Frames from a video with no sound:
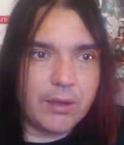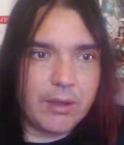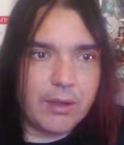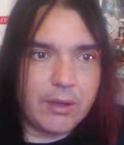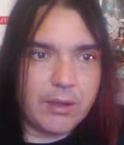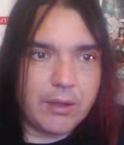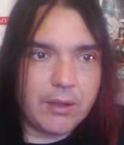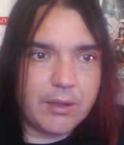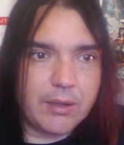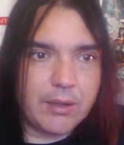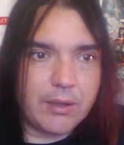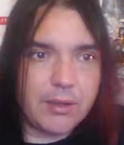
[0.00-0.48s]

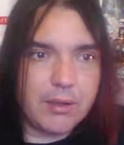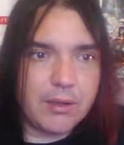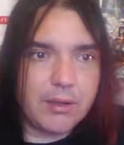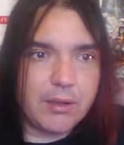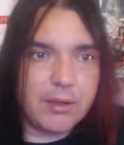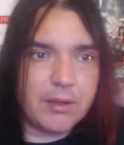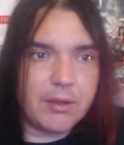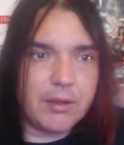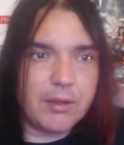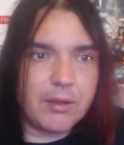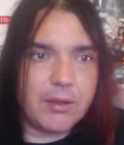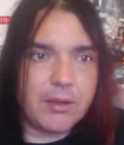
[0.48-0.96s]

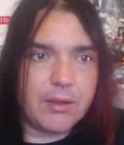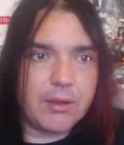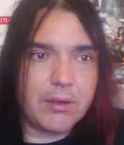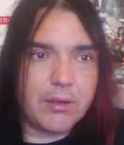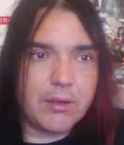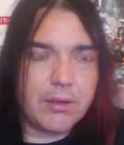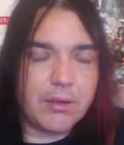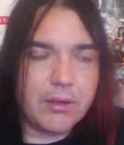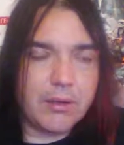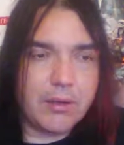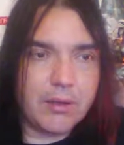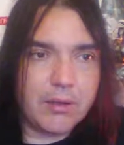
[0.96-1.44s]

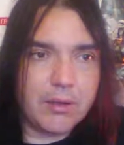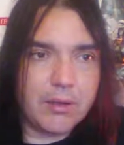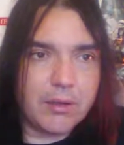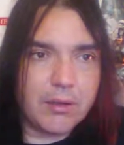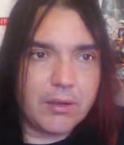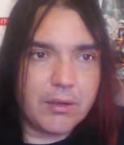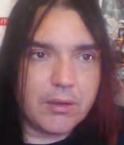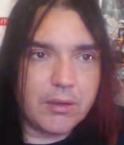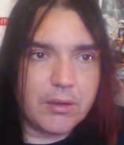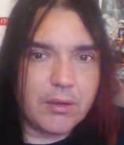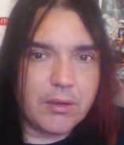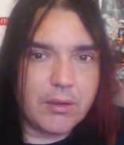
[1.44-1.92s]

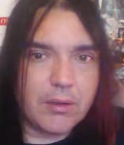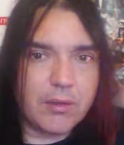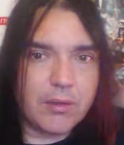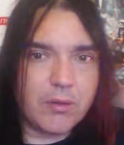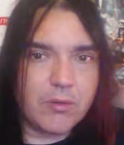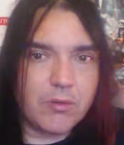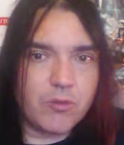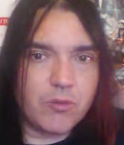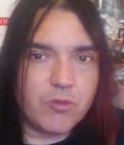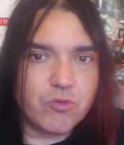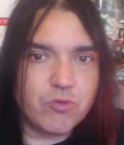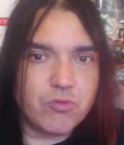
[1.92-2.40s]

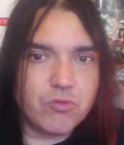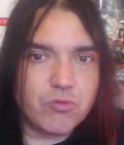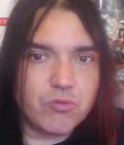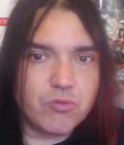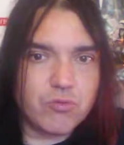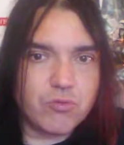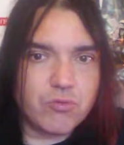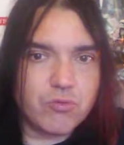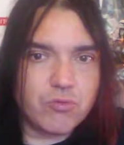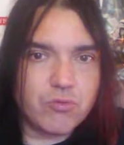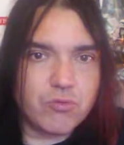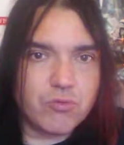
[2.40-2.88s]

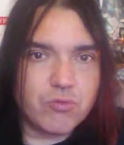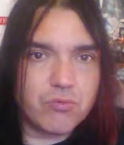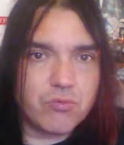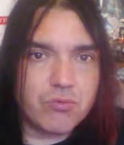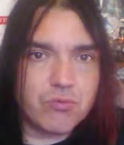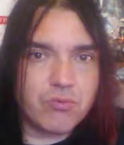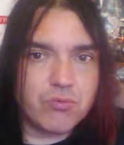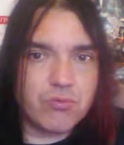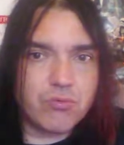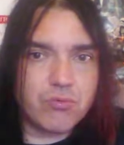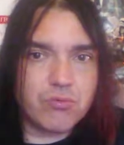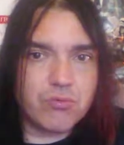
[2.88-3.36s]

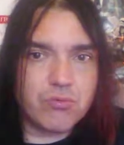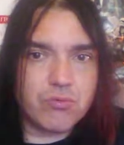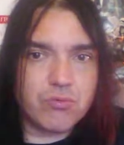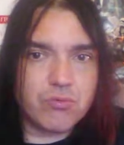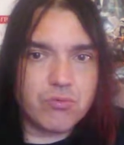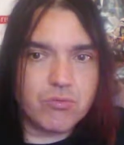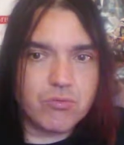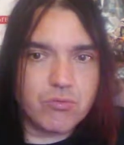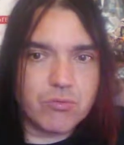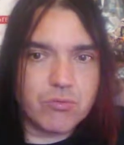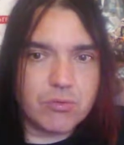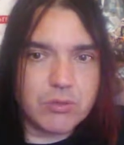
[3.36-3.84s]

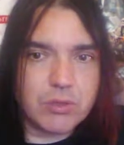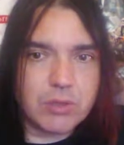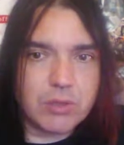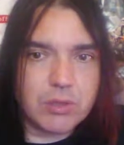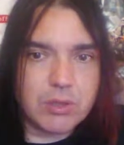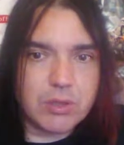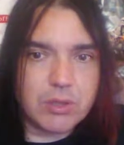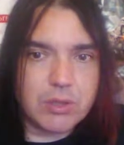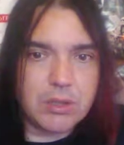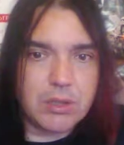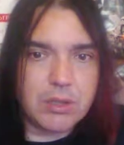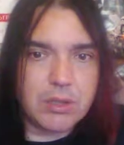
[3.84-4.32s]

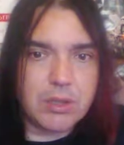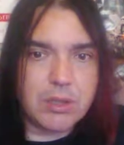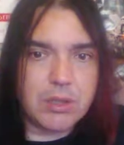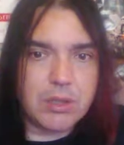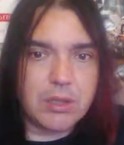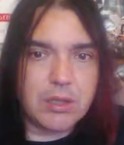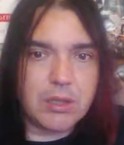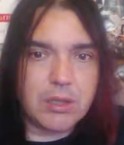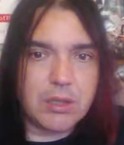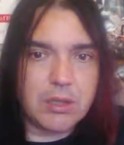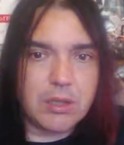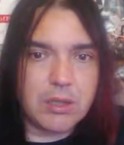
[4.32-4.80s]

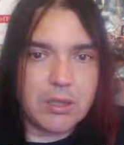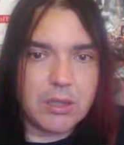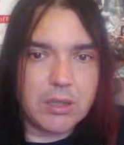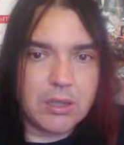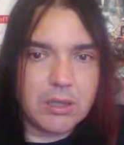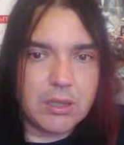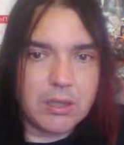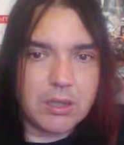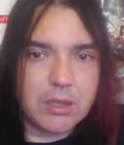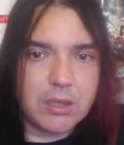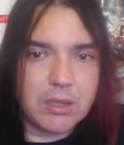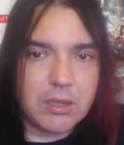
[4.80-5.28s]

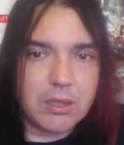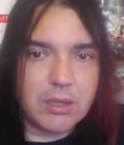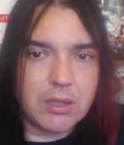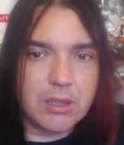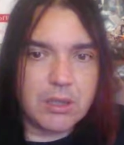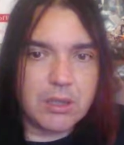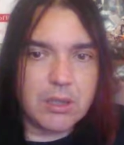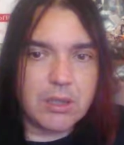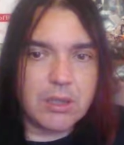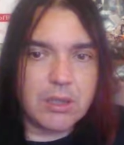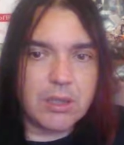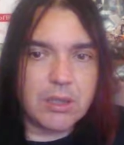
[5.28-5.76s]

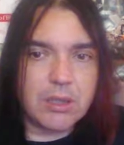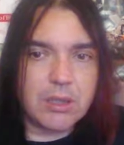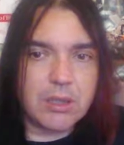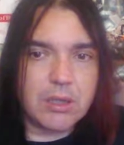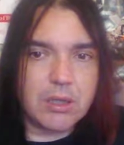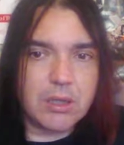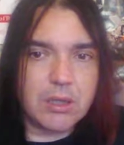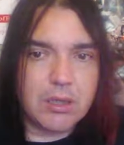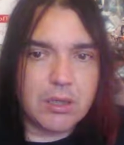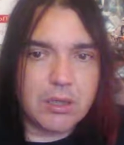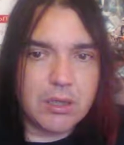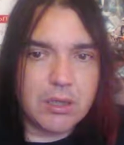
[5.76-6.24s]

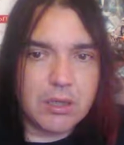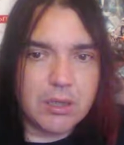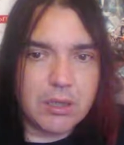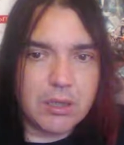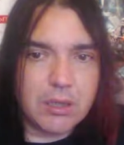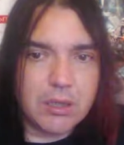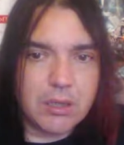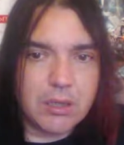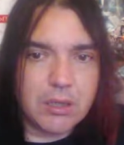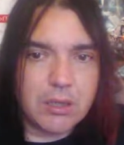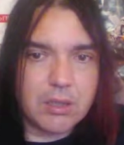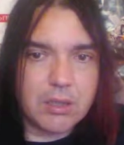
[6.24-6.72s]

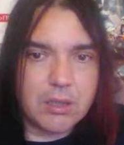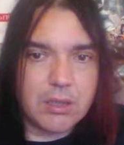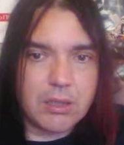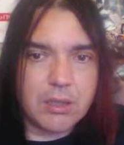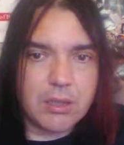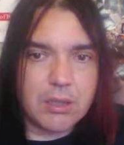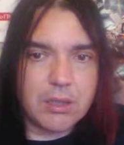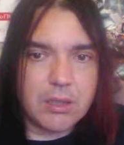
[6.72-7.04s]
Nobody speaks.